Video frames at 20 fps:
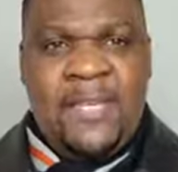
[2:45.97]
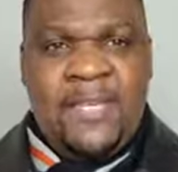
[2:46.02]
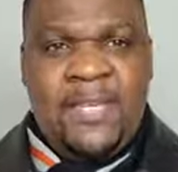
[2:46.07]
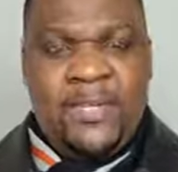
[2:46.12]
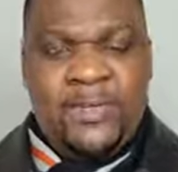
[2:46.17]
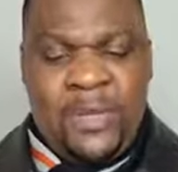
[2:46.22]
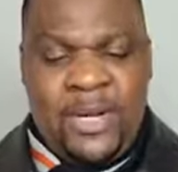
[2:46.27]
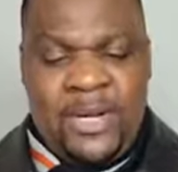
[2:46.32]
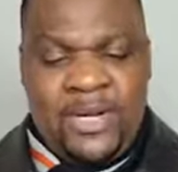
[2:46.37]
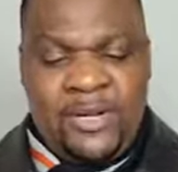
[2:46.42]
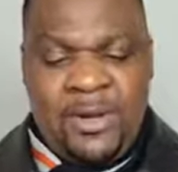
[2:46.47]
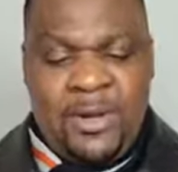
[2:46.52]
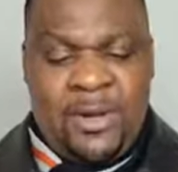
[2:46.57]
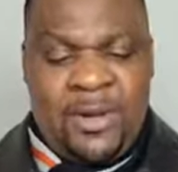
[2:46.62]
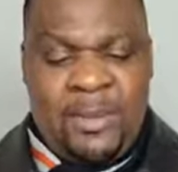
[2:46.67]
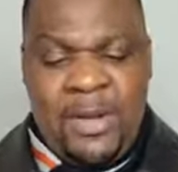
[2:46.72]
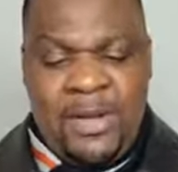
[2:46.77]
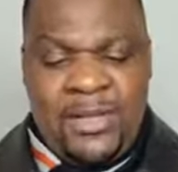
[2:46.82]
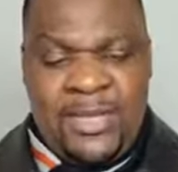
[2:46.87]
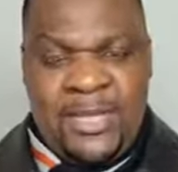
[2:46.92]
I just want to
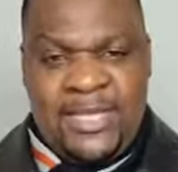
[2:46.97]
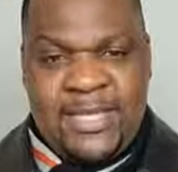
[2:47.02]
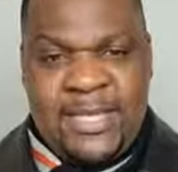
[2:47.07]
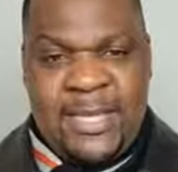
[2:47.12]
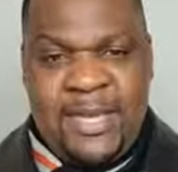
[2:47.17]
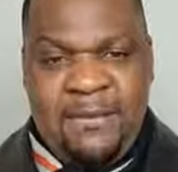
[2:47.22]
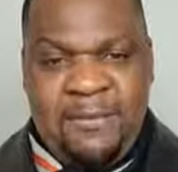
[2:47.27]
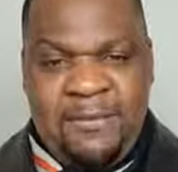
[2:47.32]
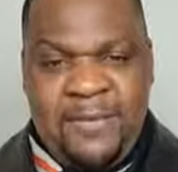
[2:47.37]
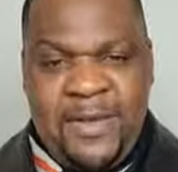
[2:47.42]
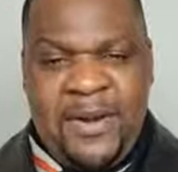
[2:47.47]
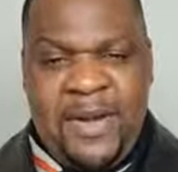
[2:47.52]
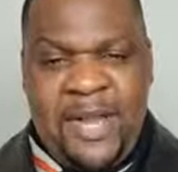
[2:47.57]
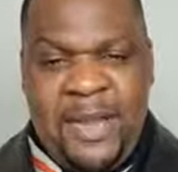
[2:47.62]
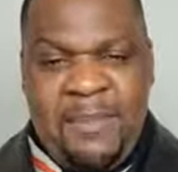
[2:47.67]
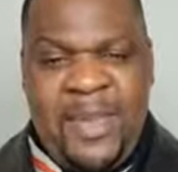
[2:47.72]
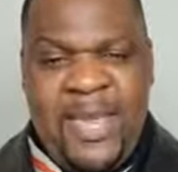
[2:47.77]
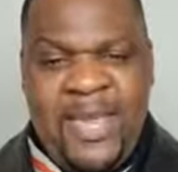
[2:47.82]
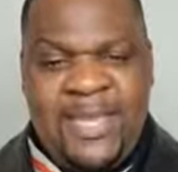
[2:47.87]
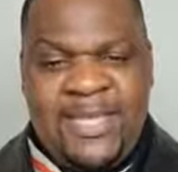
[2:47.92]
talk about this thing very
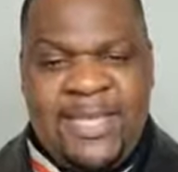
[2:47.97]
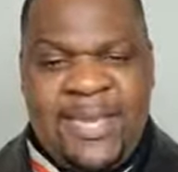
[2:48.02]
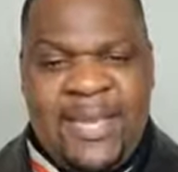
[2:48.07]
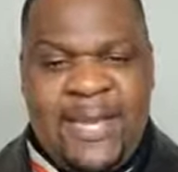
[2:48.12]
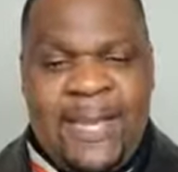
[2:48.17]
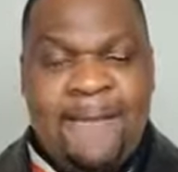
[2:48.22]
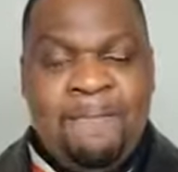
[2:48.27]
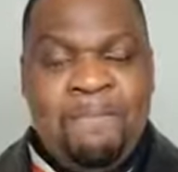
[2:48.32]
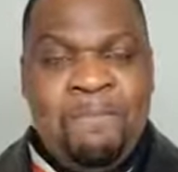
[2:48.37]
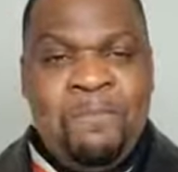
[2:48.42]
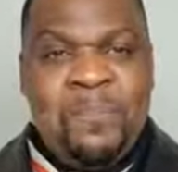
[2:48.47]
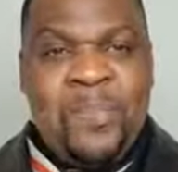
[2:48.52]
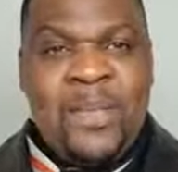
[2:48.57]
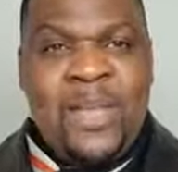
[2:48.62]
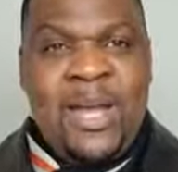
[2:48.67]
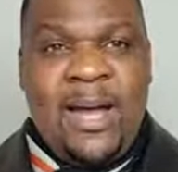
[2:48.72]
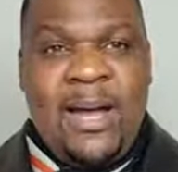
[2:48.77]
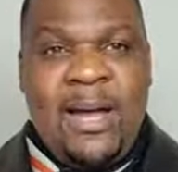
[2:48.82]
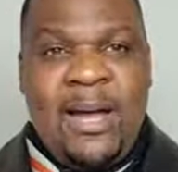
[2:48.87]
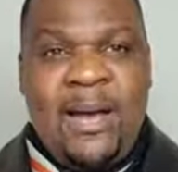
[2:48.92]
amazingly,
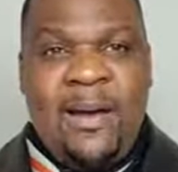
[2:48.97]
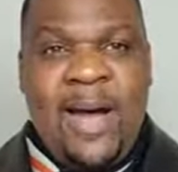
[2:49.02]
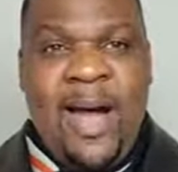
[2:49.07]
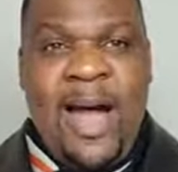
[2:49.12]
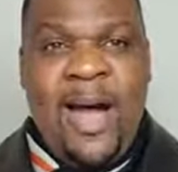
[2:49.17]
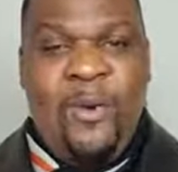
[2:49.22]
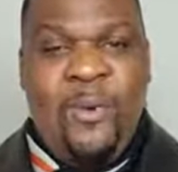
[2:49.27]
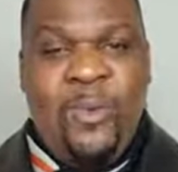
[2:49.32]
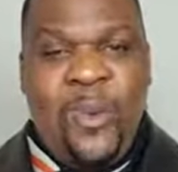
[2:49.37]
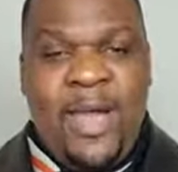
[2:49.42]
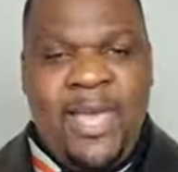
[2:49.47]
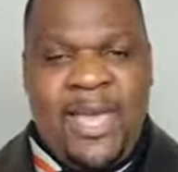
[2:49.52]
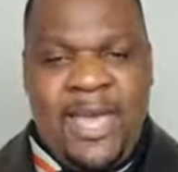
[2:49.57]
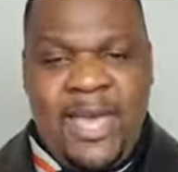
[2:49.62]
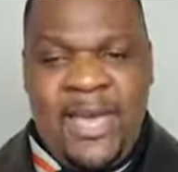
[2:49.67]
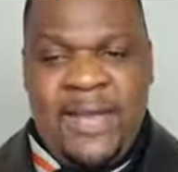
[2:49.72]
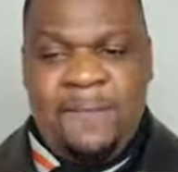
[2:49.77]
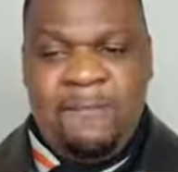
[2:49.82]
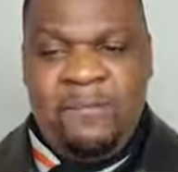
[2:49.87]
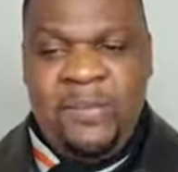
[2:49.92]
how we
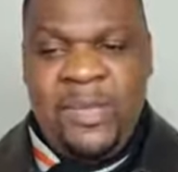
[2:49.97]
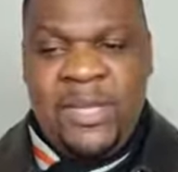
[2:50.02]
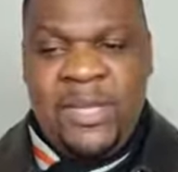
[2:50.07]
can